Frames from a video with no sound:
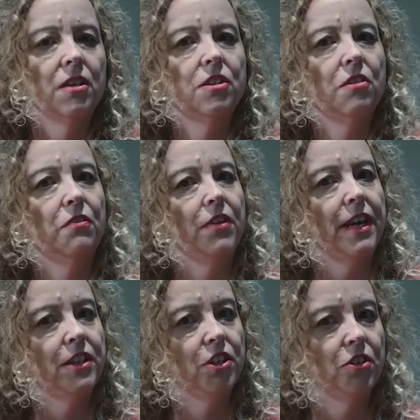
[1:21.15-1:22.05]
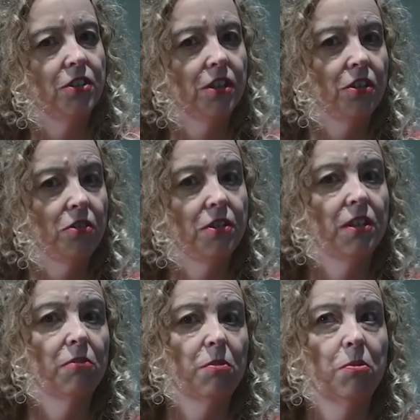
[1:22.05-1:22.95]
So for an end user
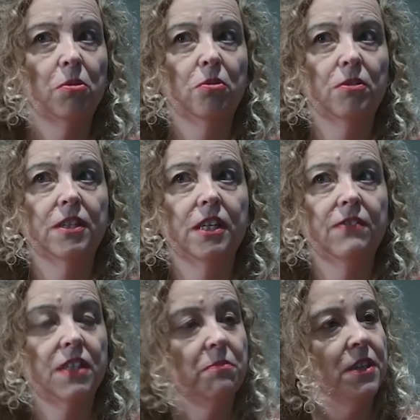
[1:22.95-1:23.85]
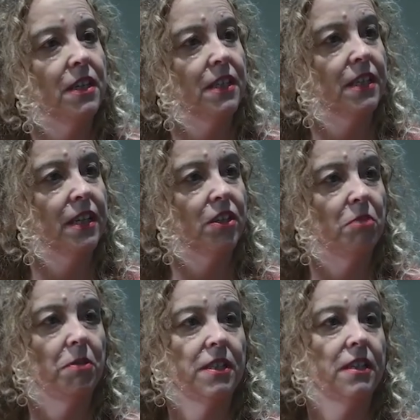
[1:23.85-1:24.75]
using the report, if something is seen to
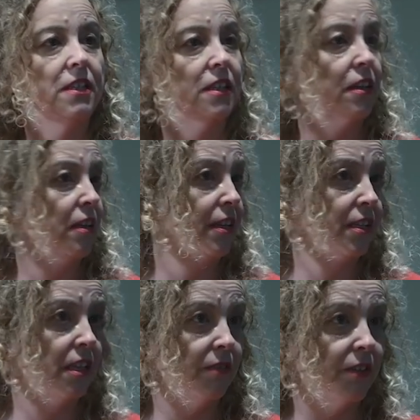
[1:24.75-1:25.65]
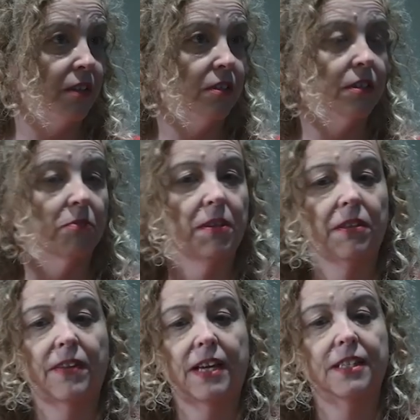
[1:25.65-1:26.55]
be statistically significant, whether
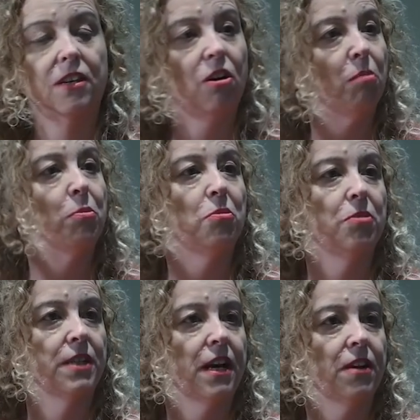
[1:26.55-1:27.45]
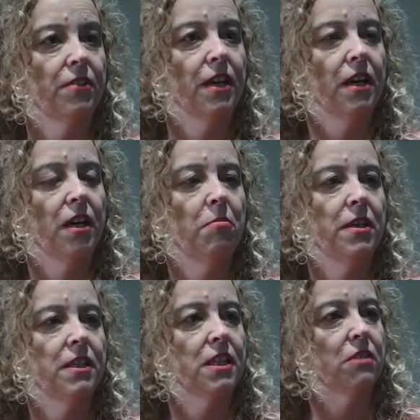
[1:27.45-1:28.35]
that's up or down, it
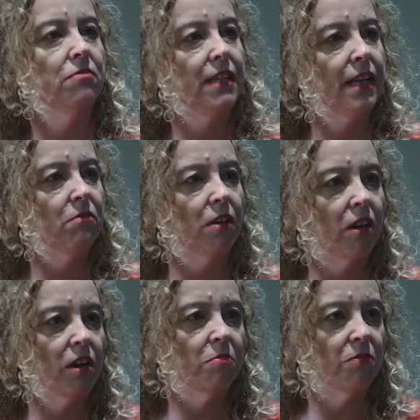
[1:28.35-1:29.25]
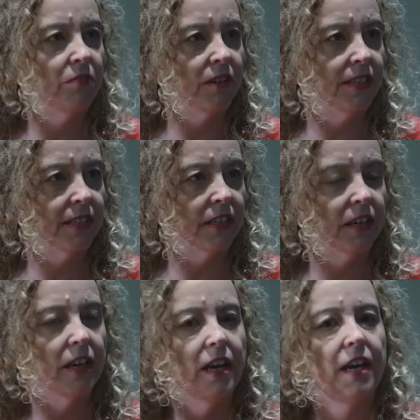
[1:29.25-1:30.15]
means it's a really reliable
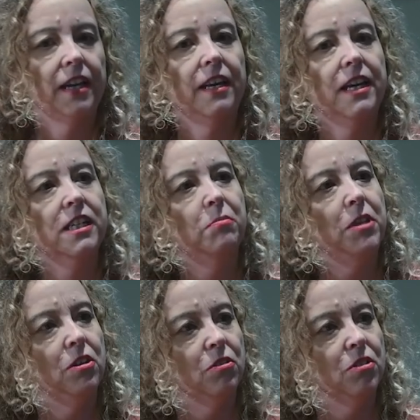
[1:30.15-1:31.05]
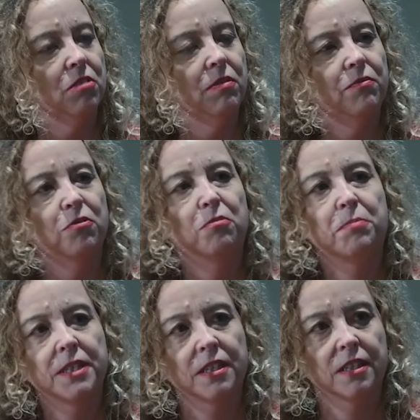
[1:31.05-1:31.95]
finding and can actually be used to inform
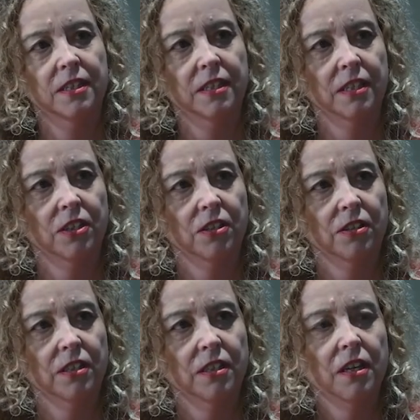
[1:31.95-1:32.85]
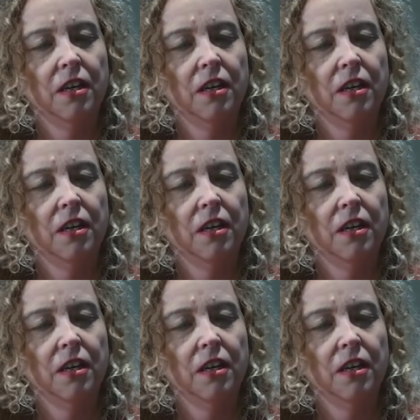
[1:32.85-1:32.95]
business decisions.